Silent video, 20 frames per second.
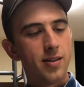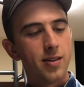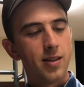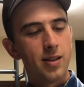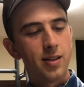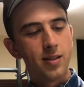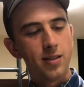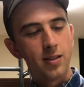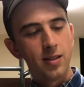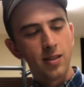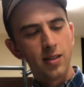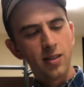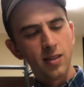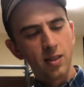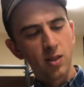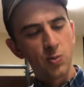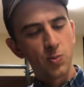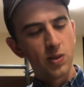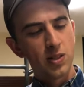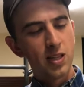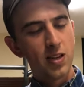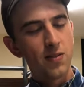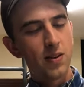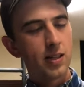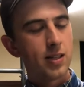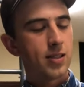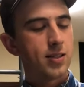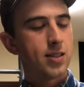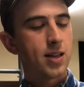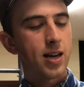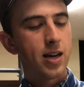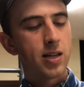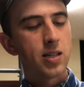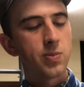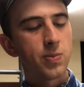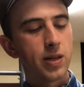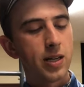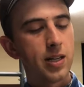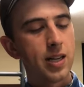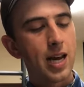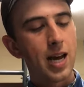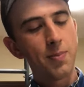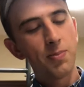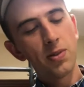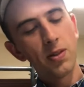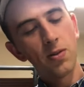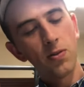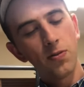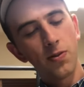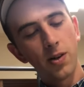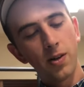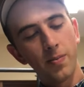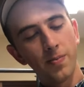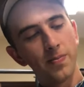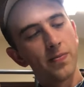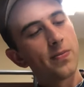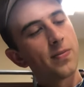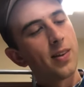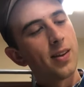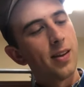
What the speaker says: the specific design has been adapted from